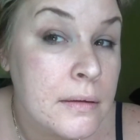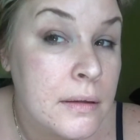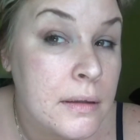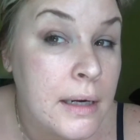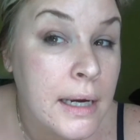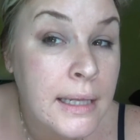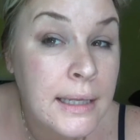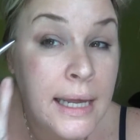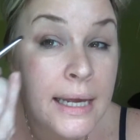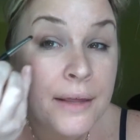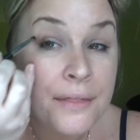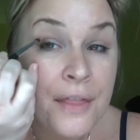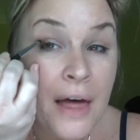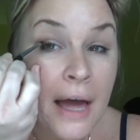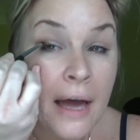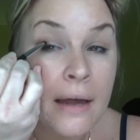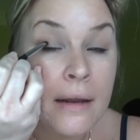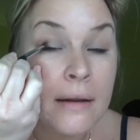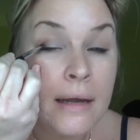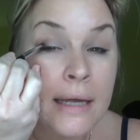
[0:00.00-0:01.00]
I like
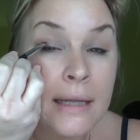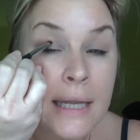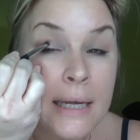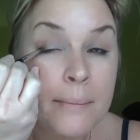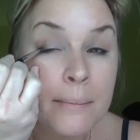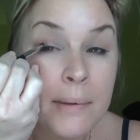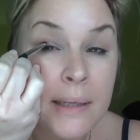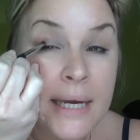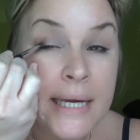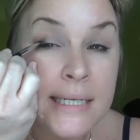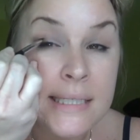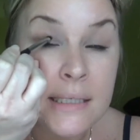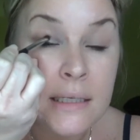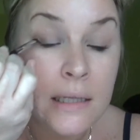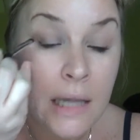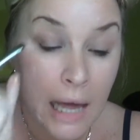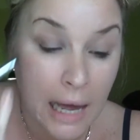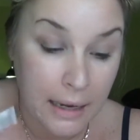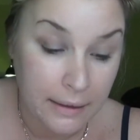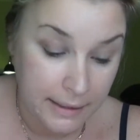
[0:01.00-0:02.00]
that. I like Blaze a
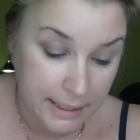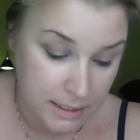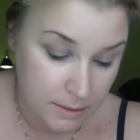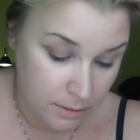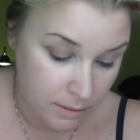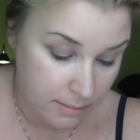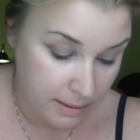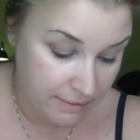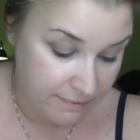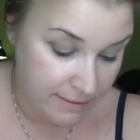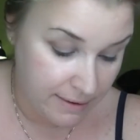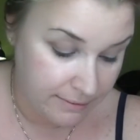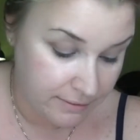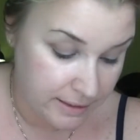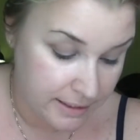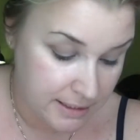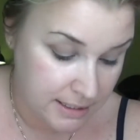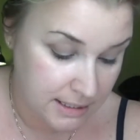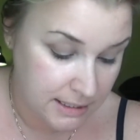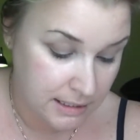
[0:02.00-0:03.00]
lot. That's one of my
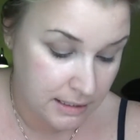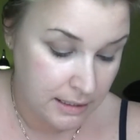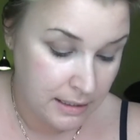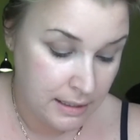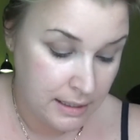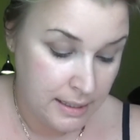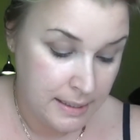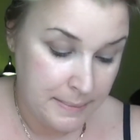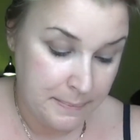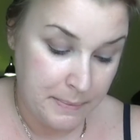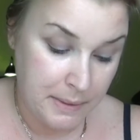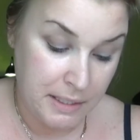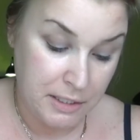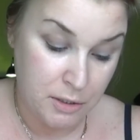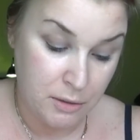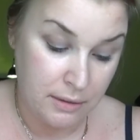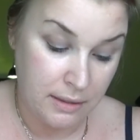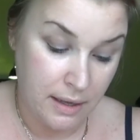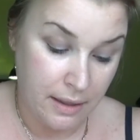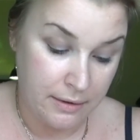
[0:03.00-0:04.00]
favorites. I'm going
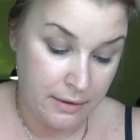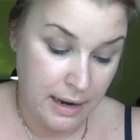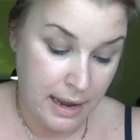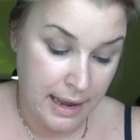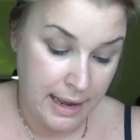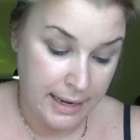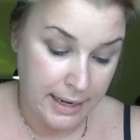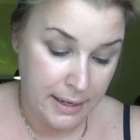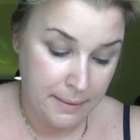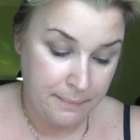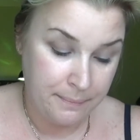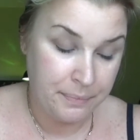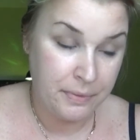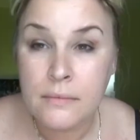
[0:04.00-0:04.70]
to do the other eye.